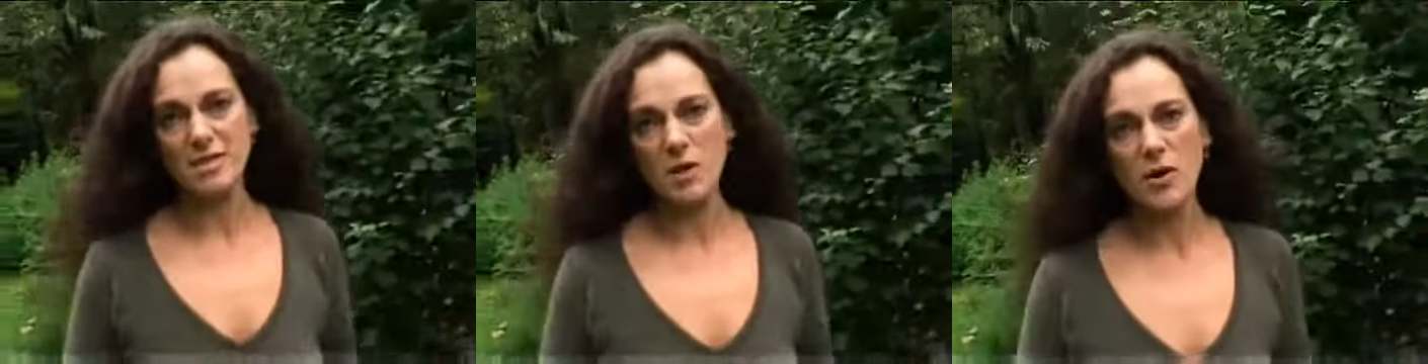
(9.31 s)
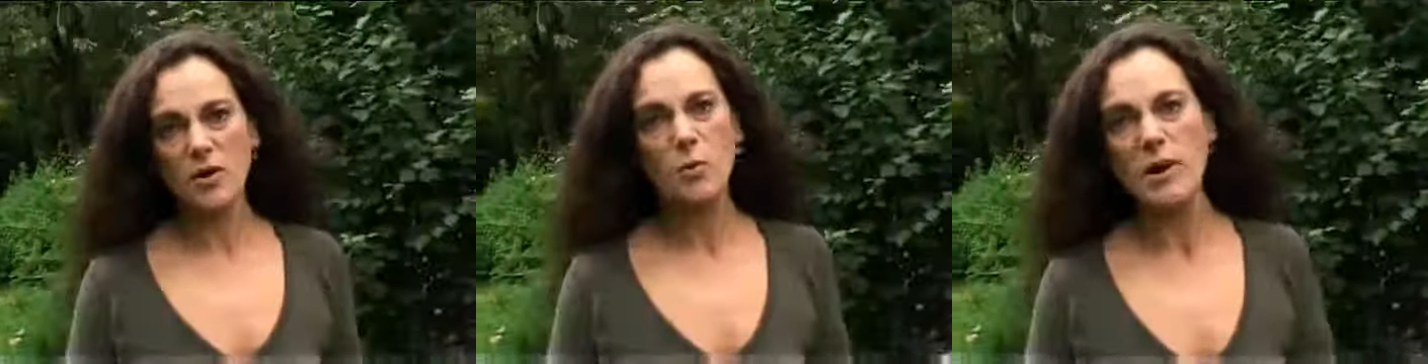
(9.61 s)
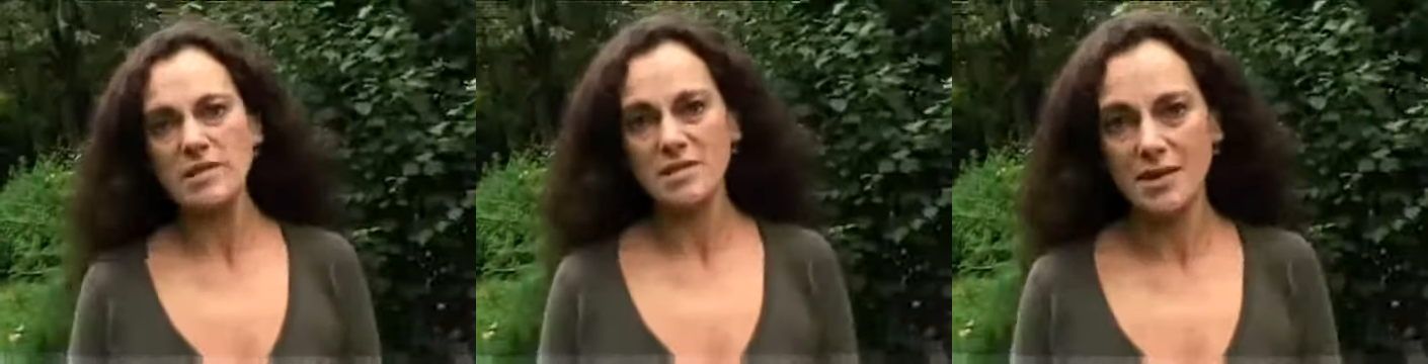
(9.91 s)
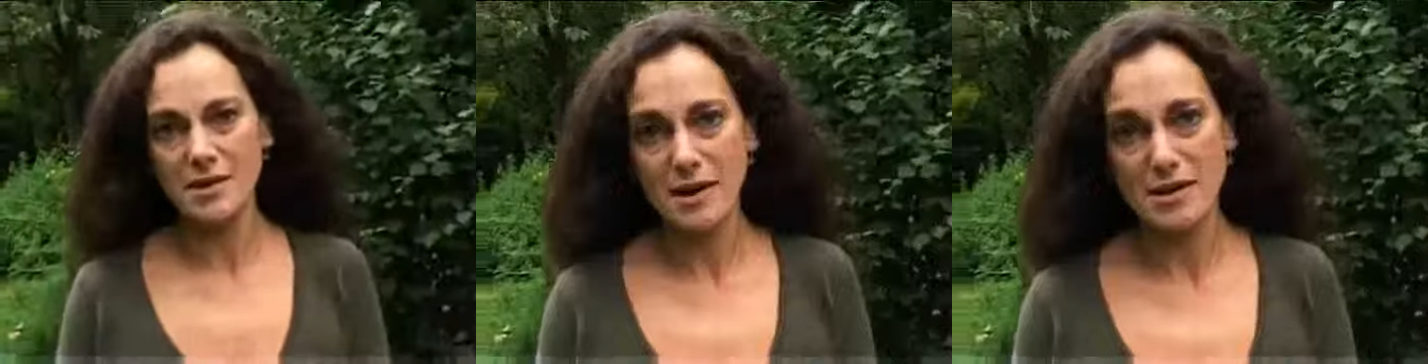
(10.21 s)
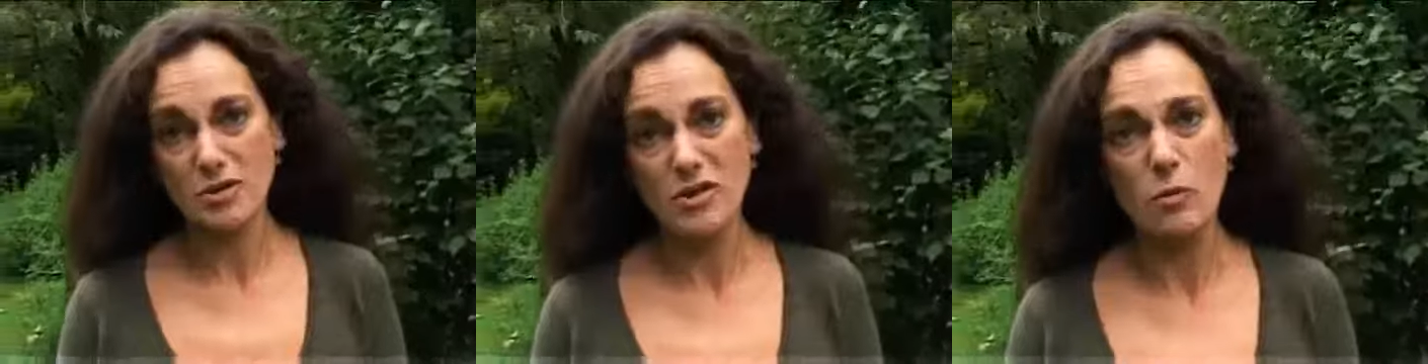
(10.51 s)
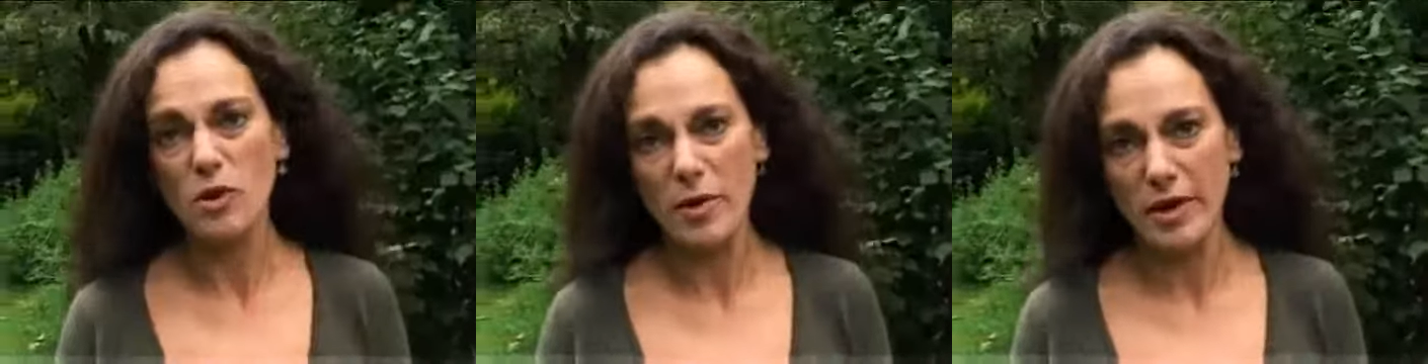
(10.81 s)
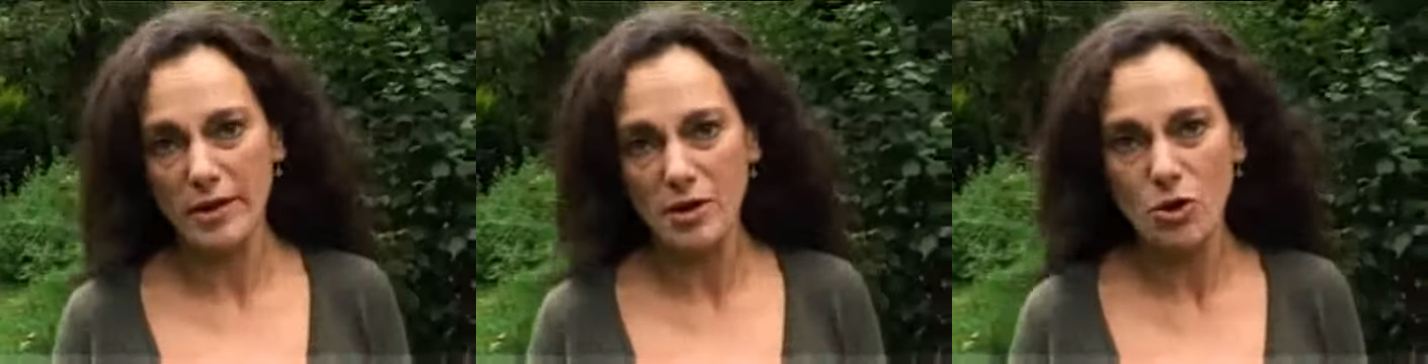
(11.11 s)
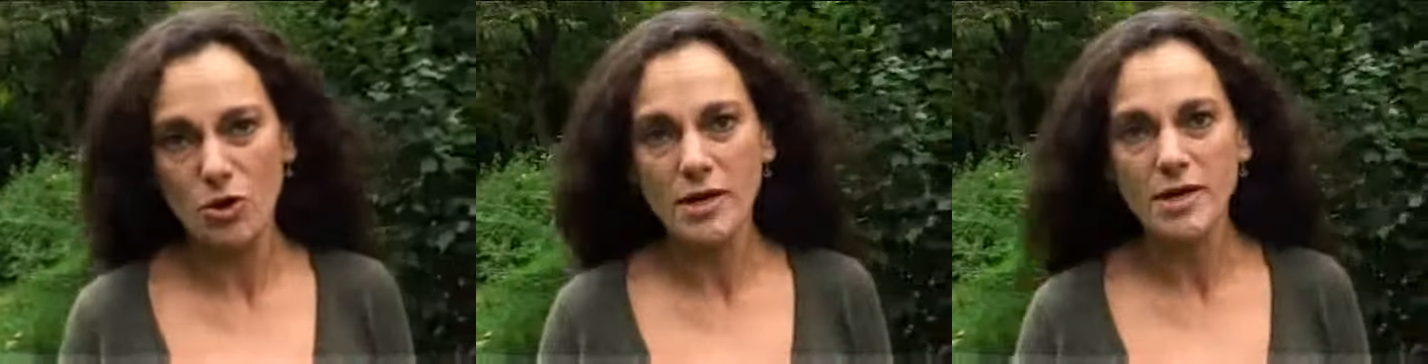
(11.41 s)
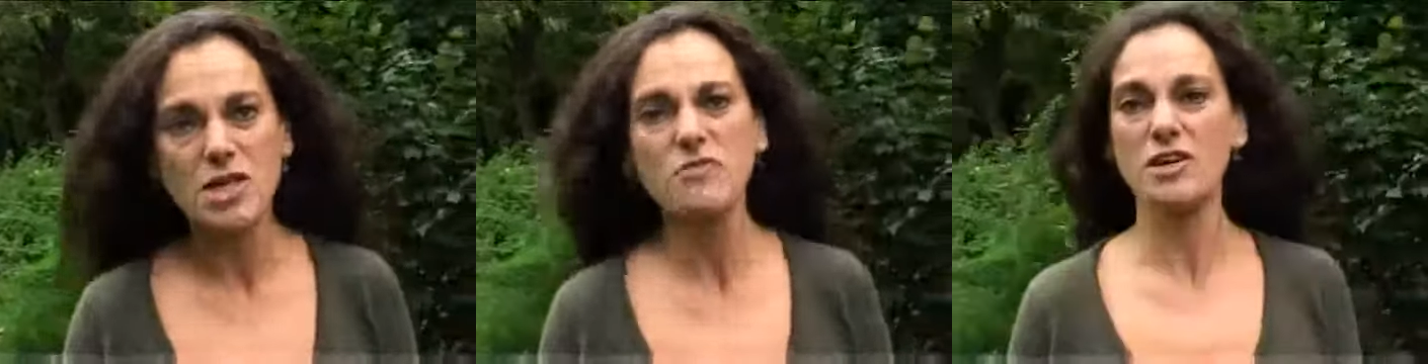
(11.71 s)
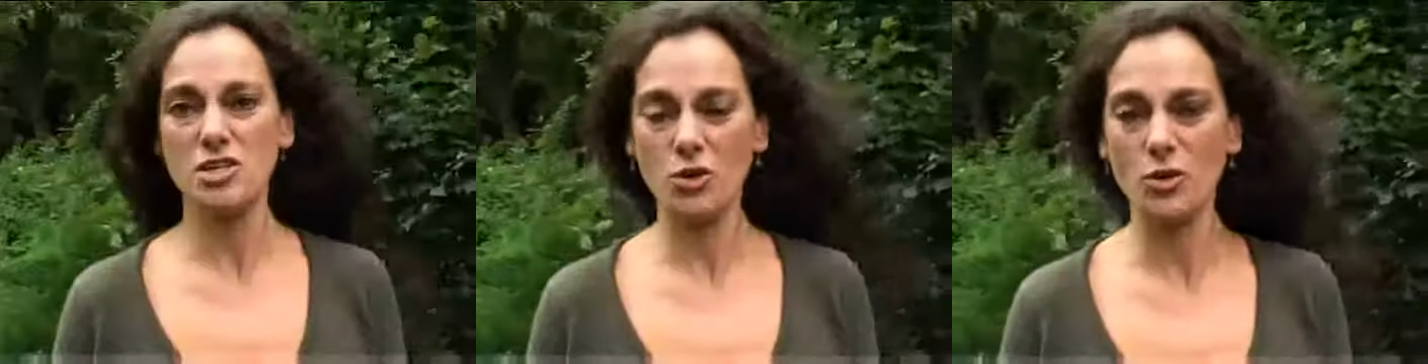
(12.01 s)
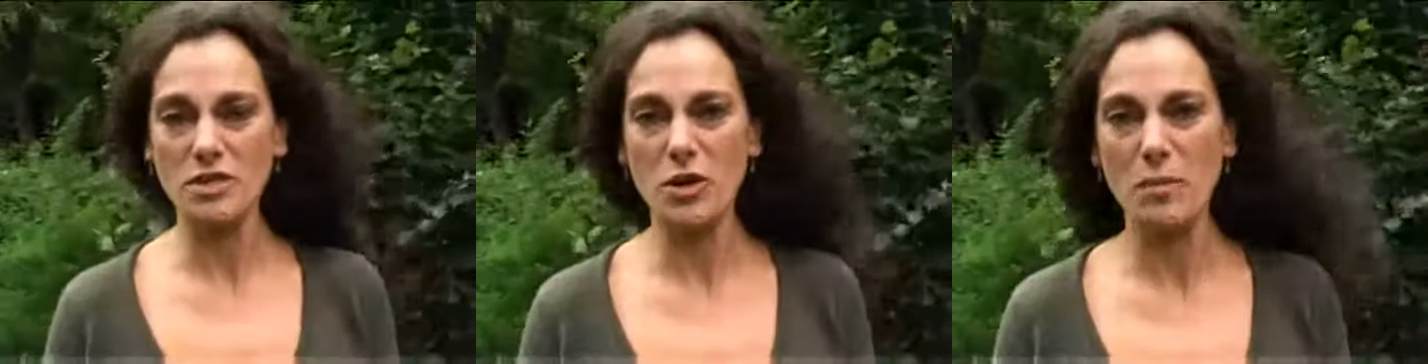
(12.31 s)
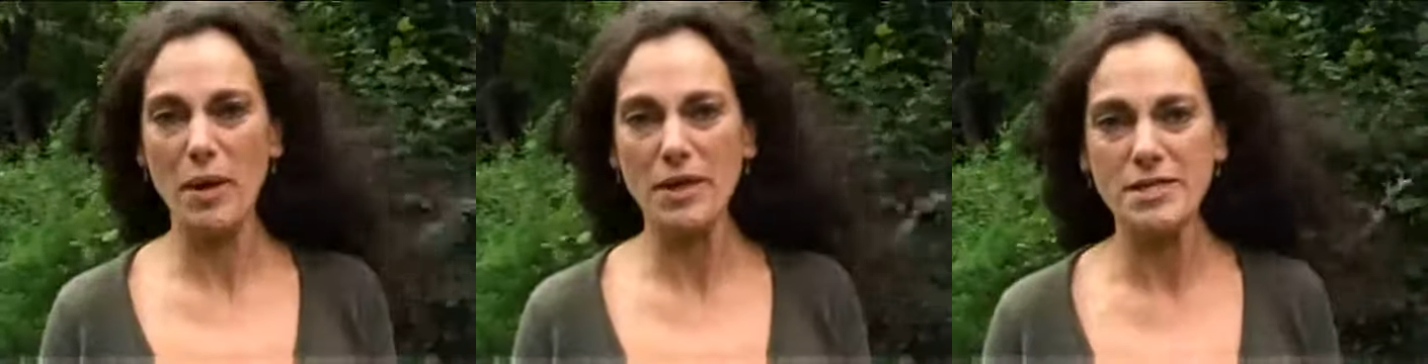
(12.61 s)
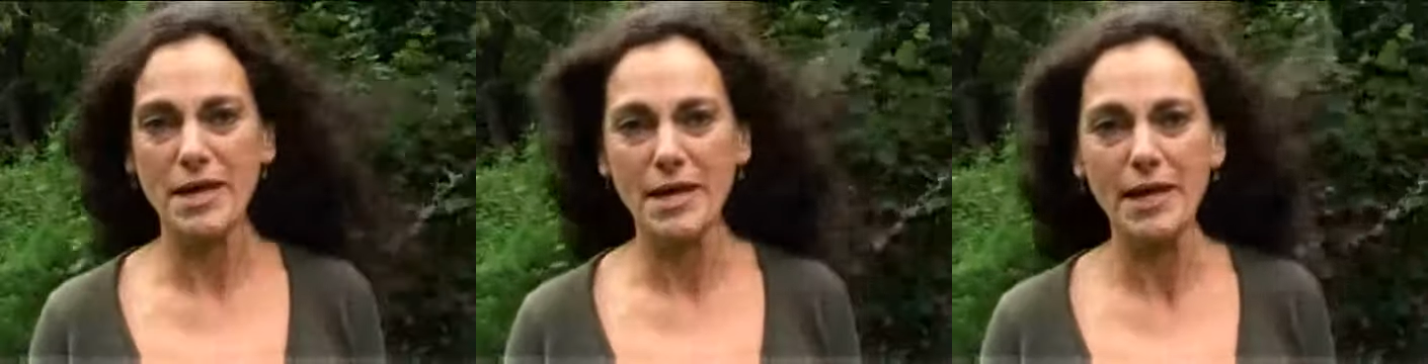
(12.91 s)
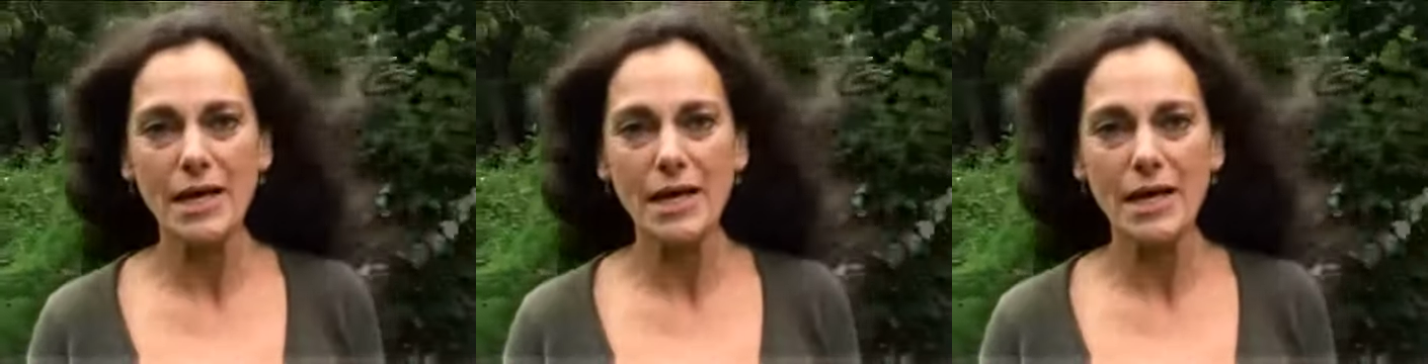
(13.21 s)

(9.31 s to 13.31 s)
So when on a Wednesday night you think, what am I going to cook? You've actually cooked it on a Monday.